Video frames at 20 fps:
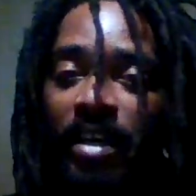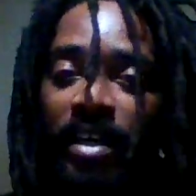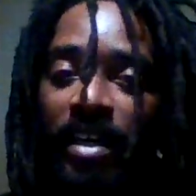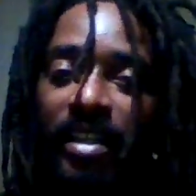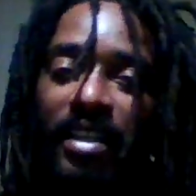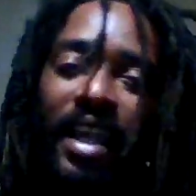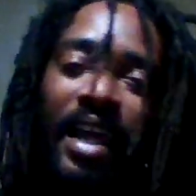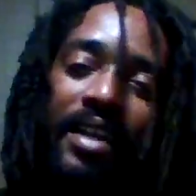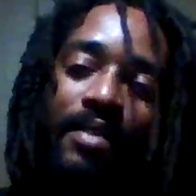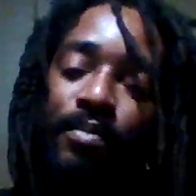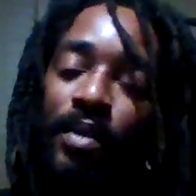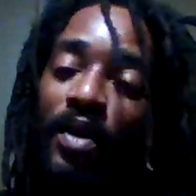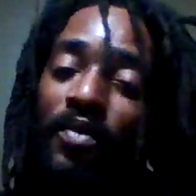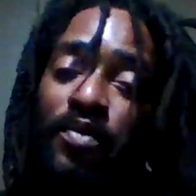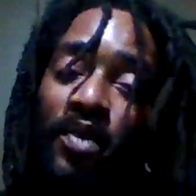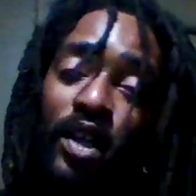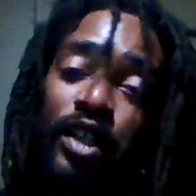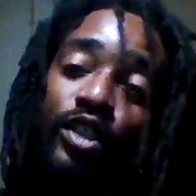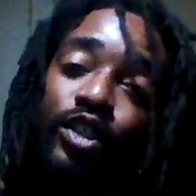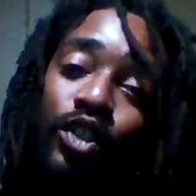A lot of
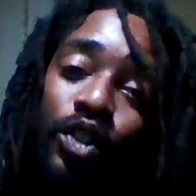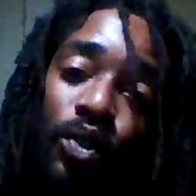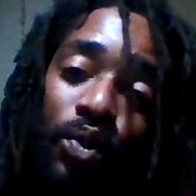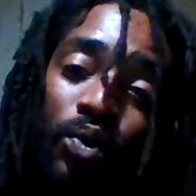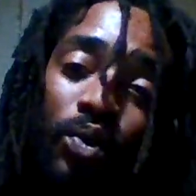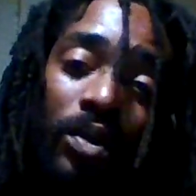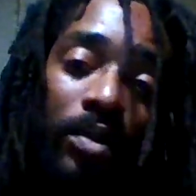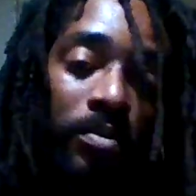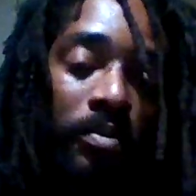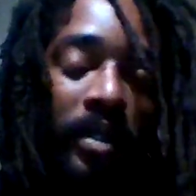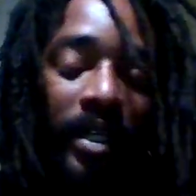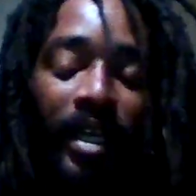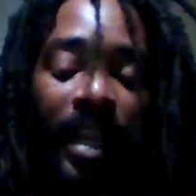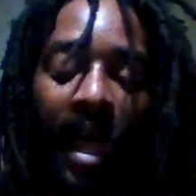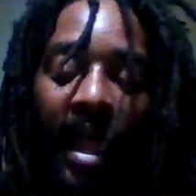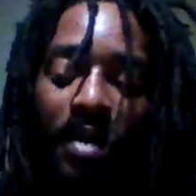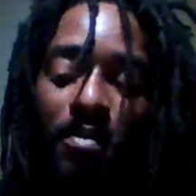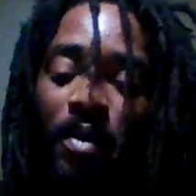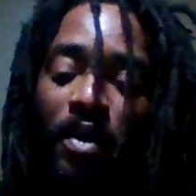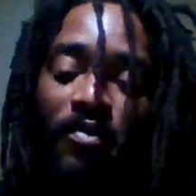motherfuckers do, but a
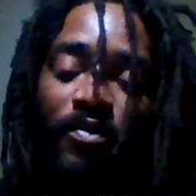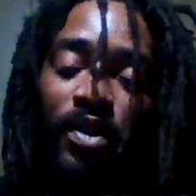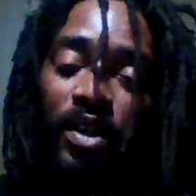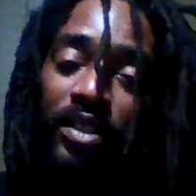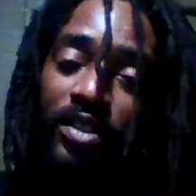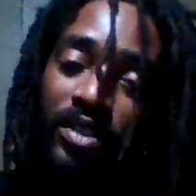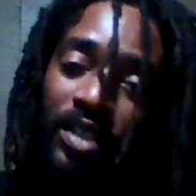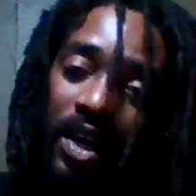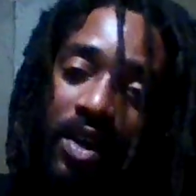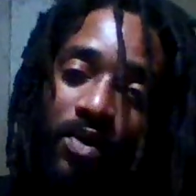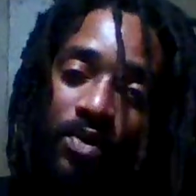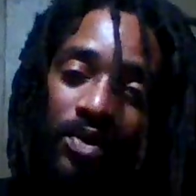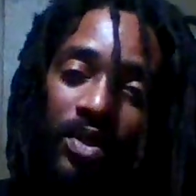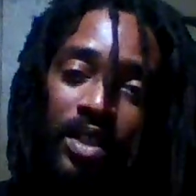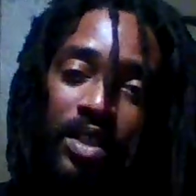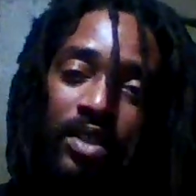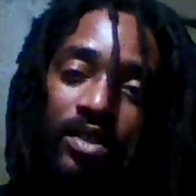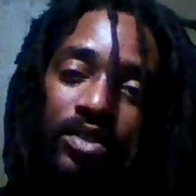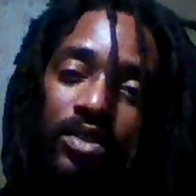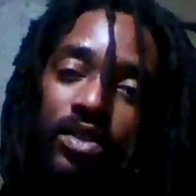lot of motherfuckers don't.
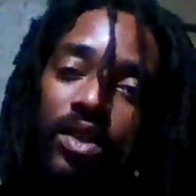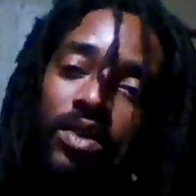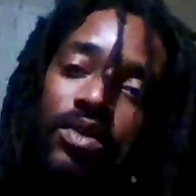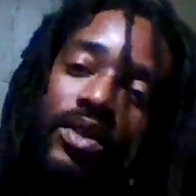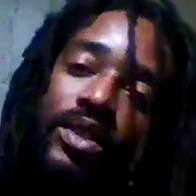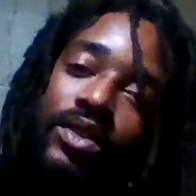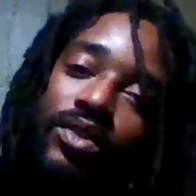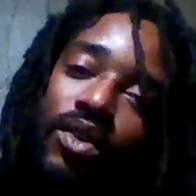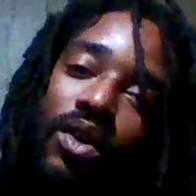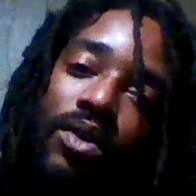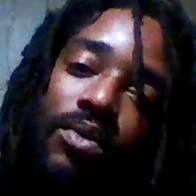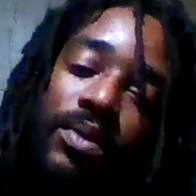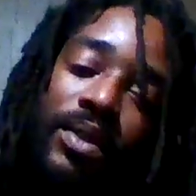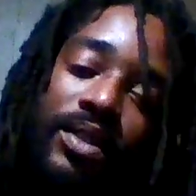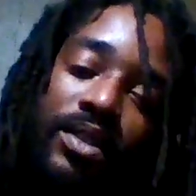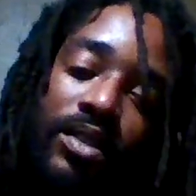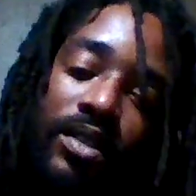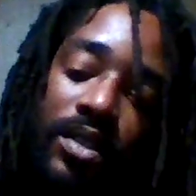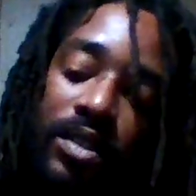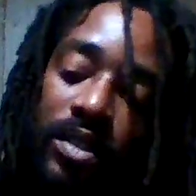So it's
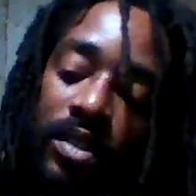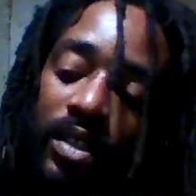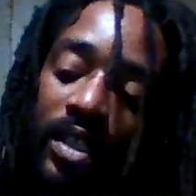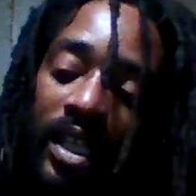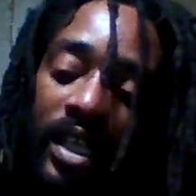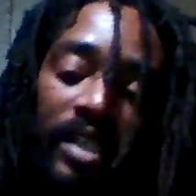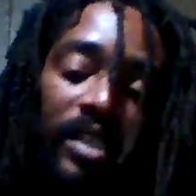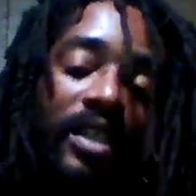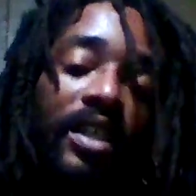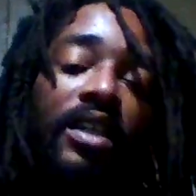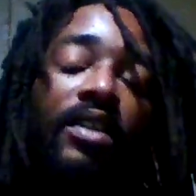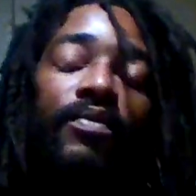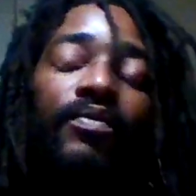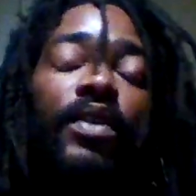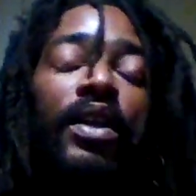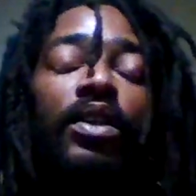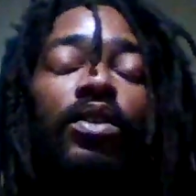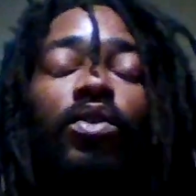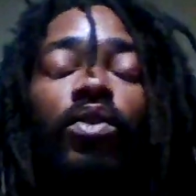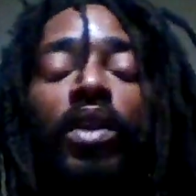always good. And then if
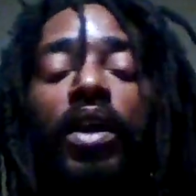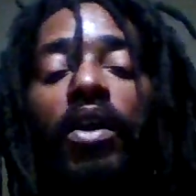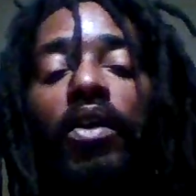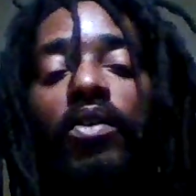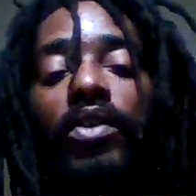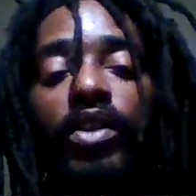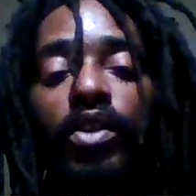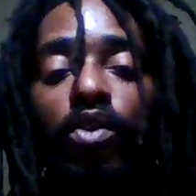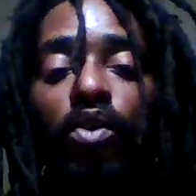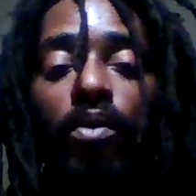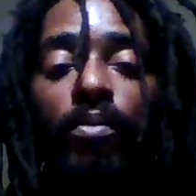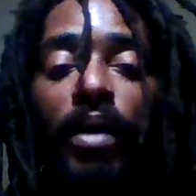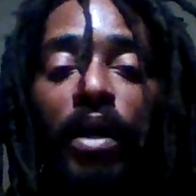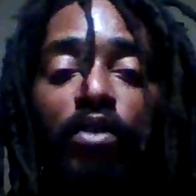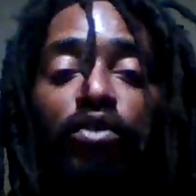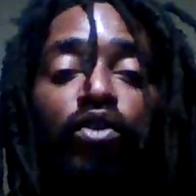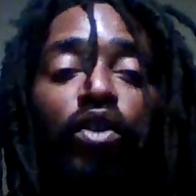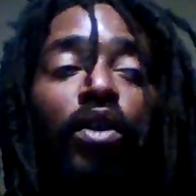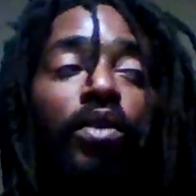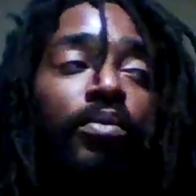they do, they only know about
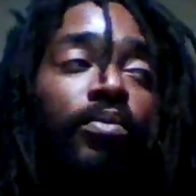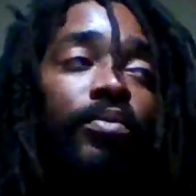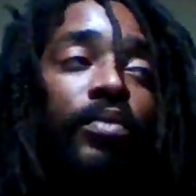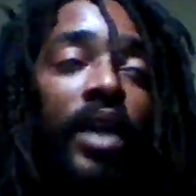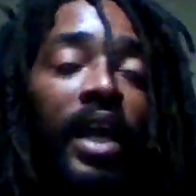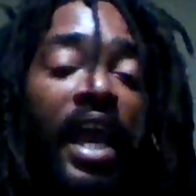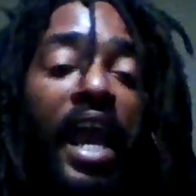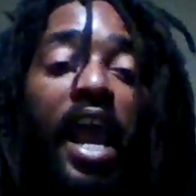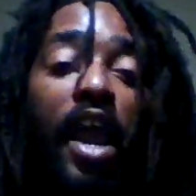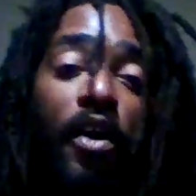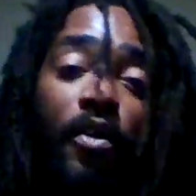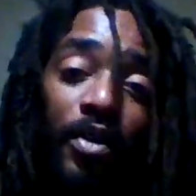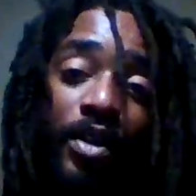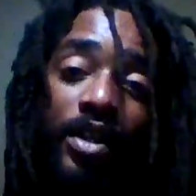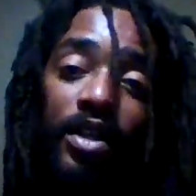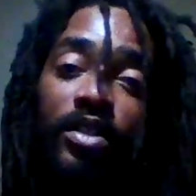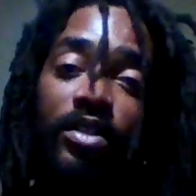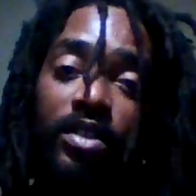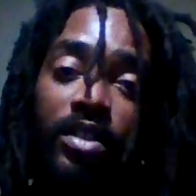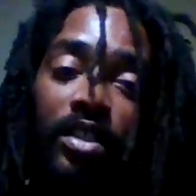certain
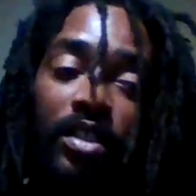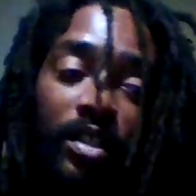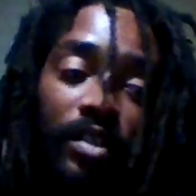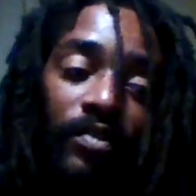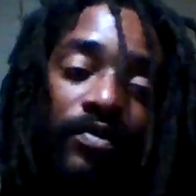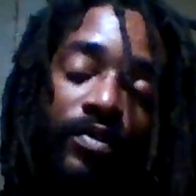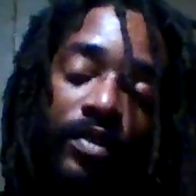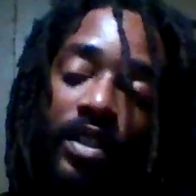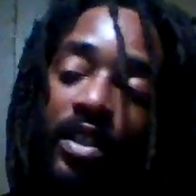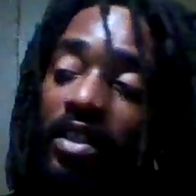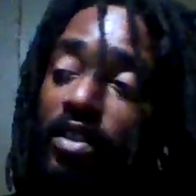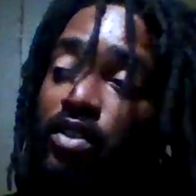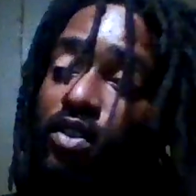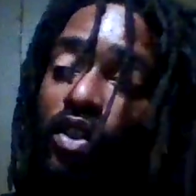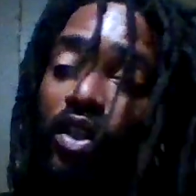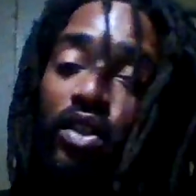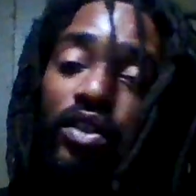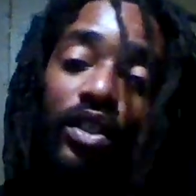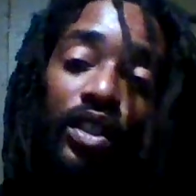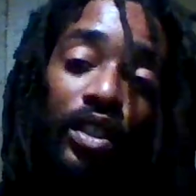areas of in
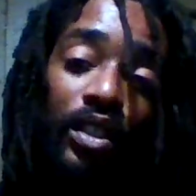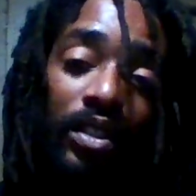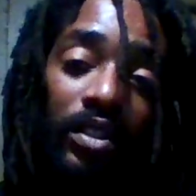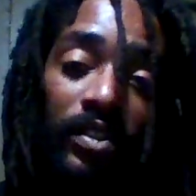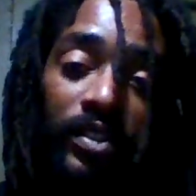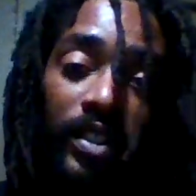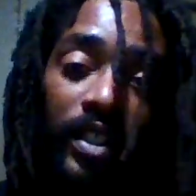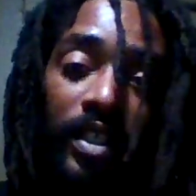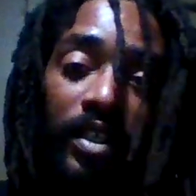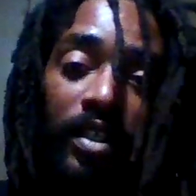certain hoods.